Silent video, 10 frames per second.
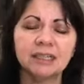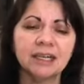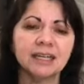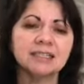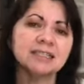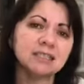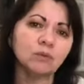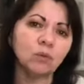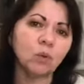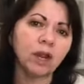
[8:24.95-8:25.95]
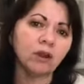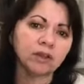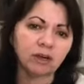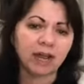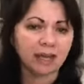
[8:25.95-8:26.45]
and see where
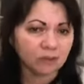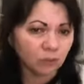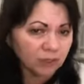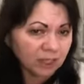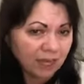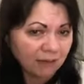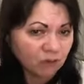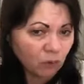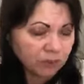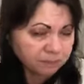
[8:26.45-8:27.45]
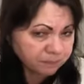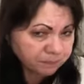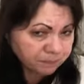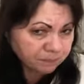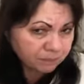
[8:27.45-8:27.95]
they're at and what they have going.
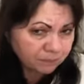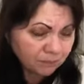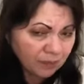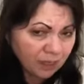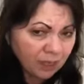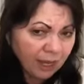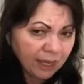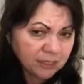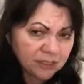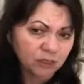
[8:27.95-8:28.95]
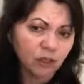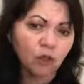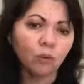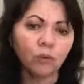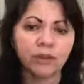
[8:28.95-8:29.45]
And
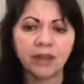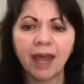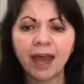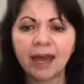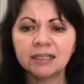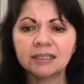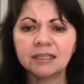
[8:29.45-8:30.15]
with that,